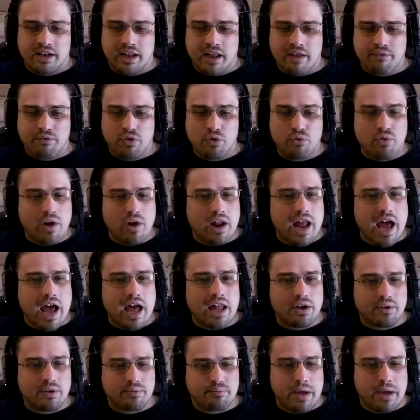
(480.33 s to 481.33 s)
if you run out
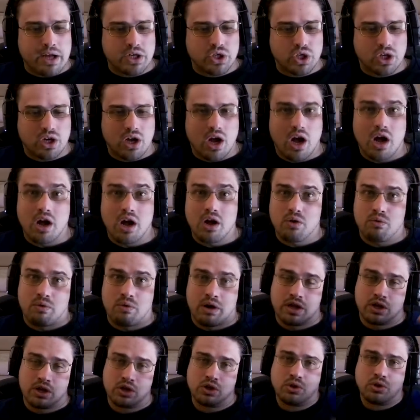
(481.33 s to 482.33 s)
of magicka
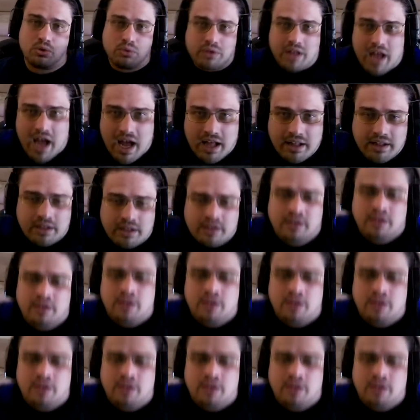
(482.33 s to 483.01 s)
when you do that,